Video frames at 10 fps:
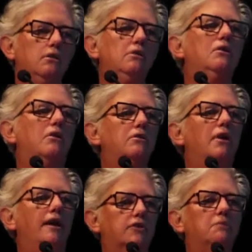you know, you
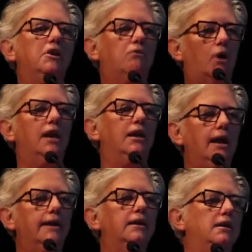have to be quite
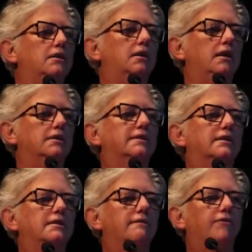lucky to get
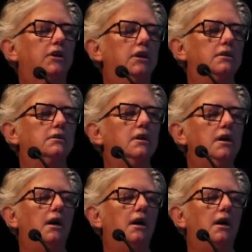significant